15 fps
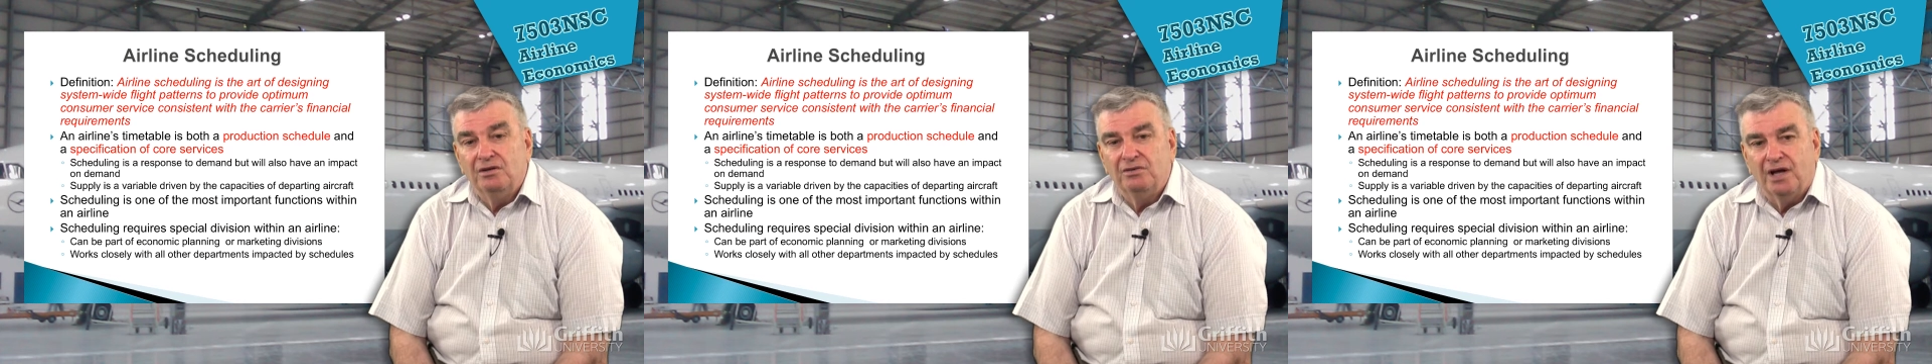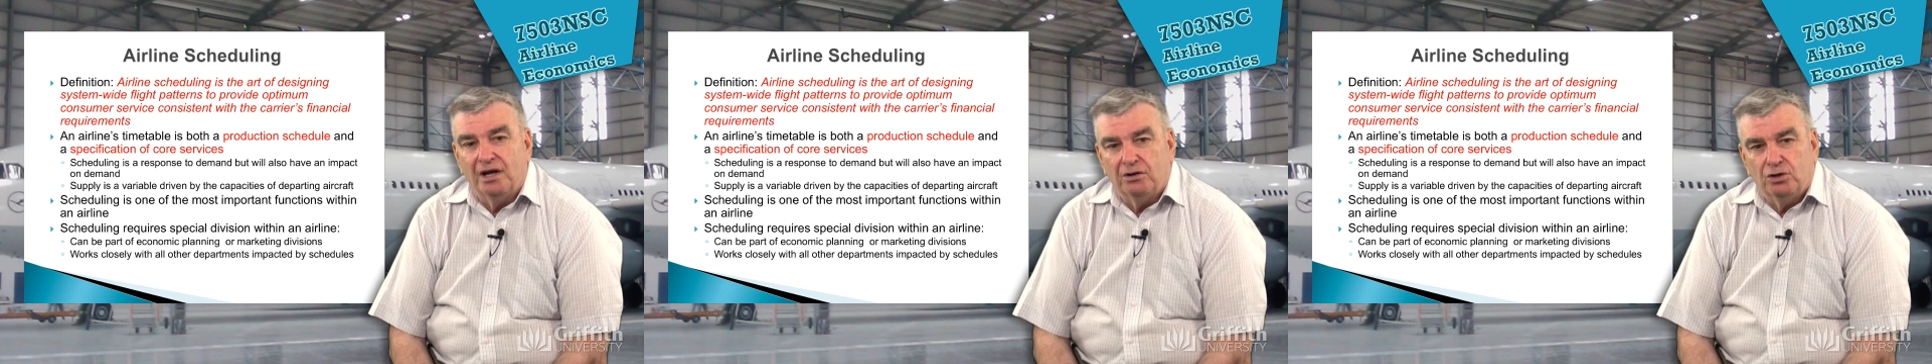
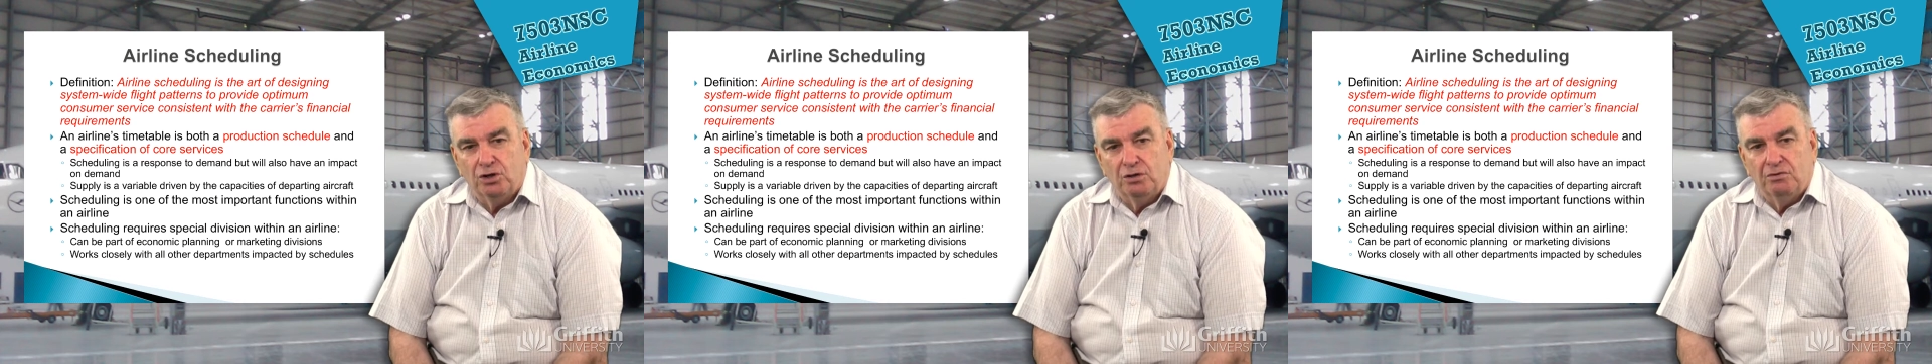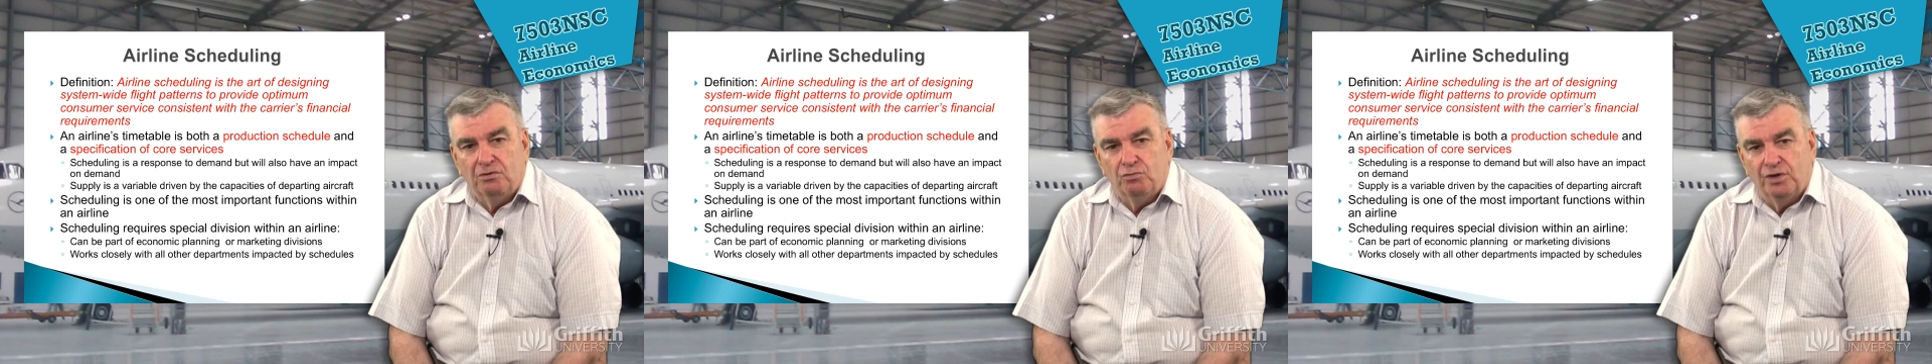that
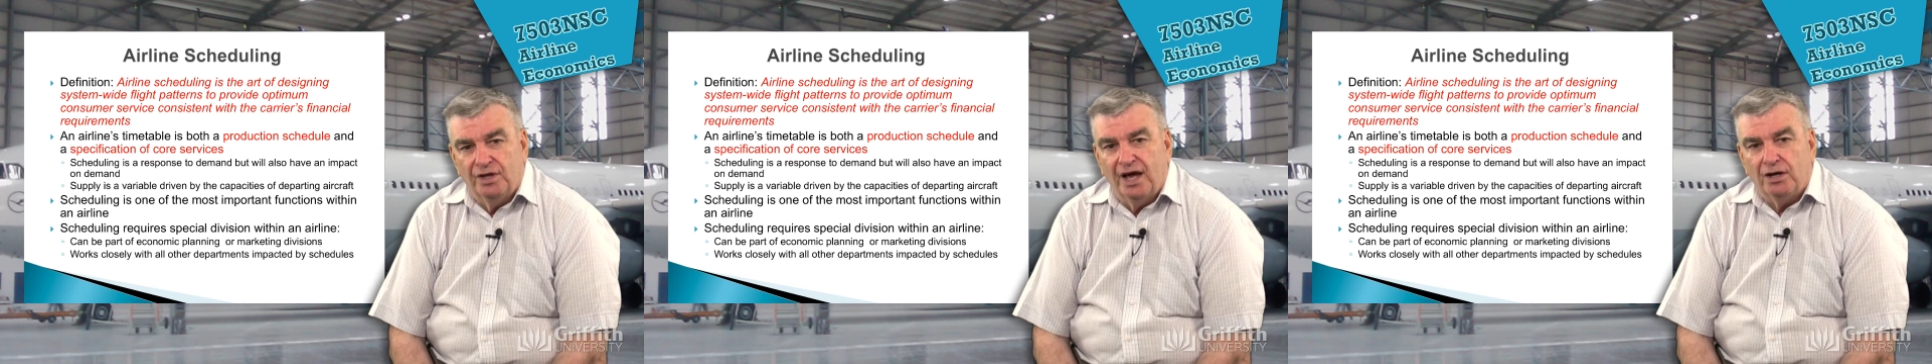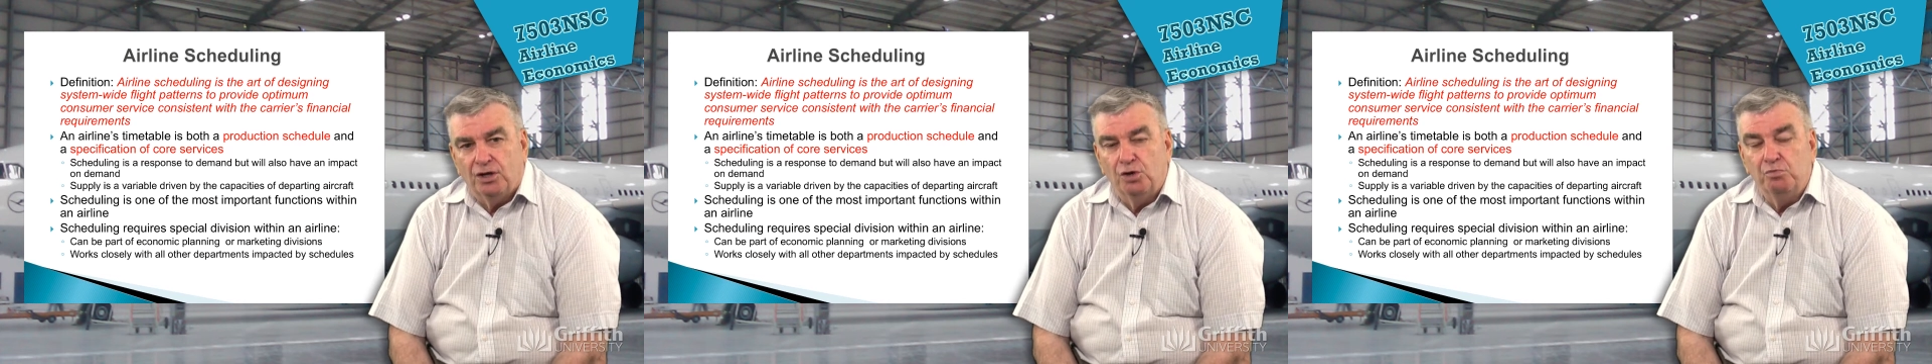
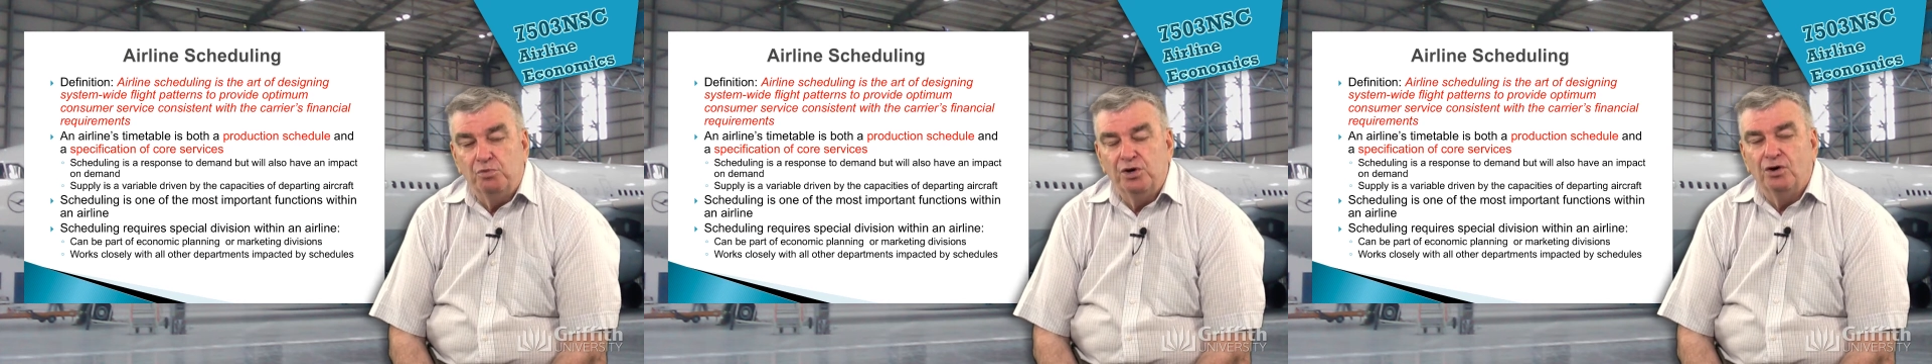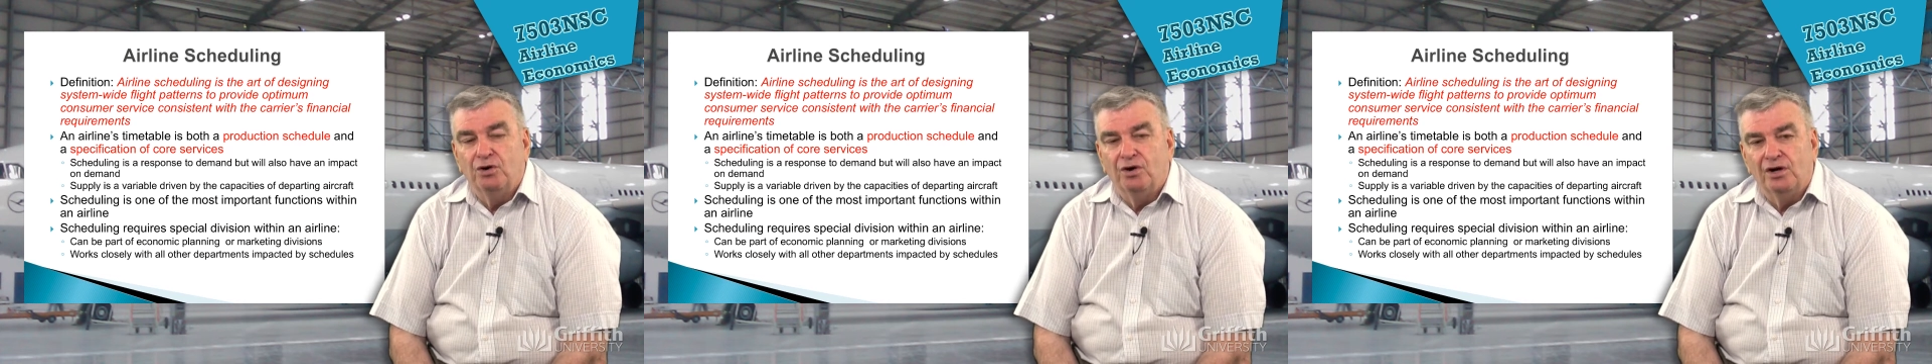without
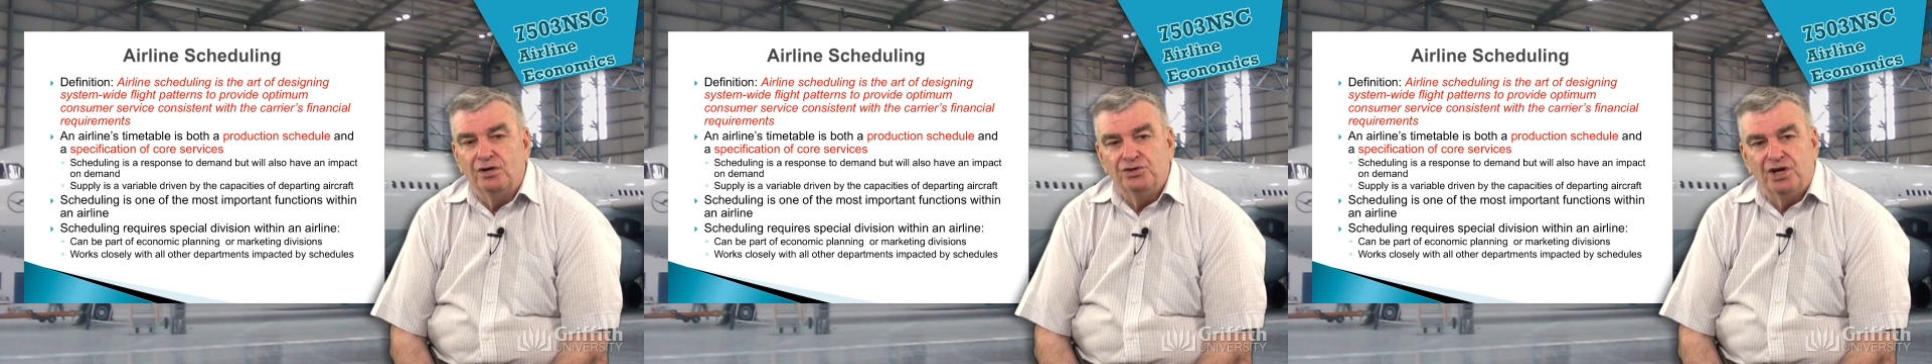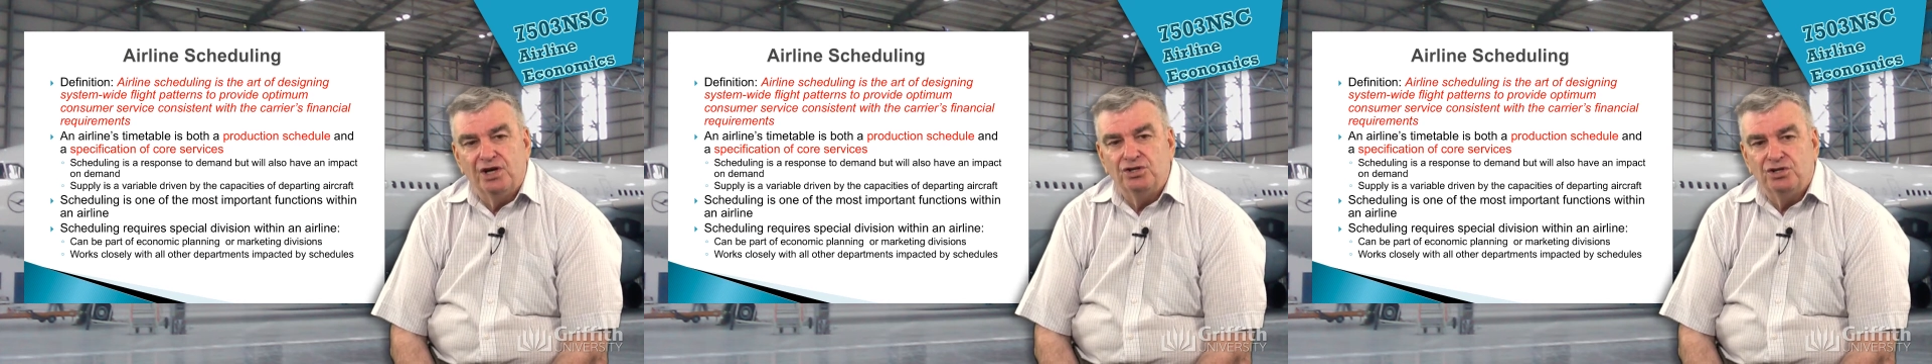
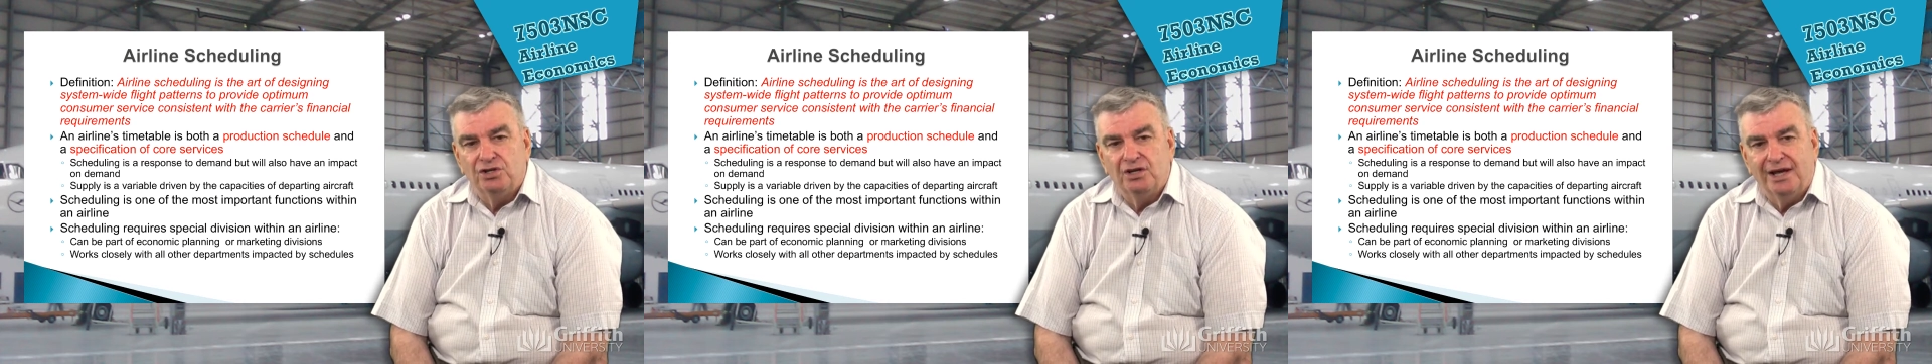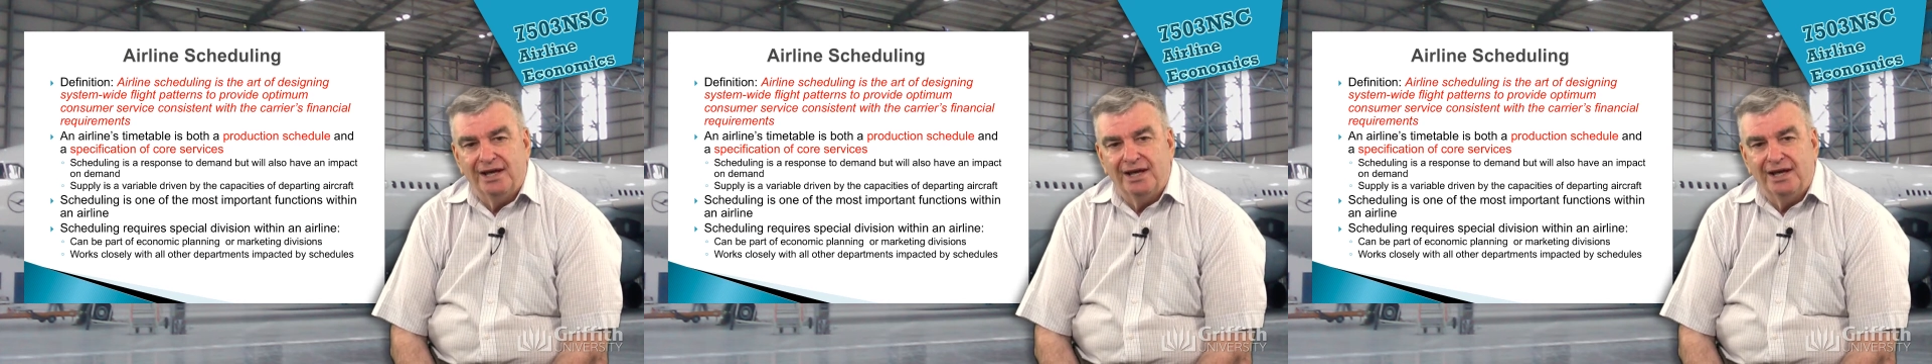computerisation,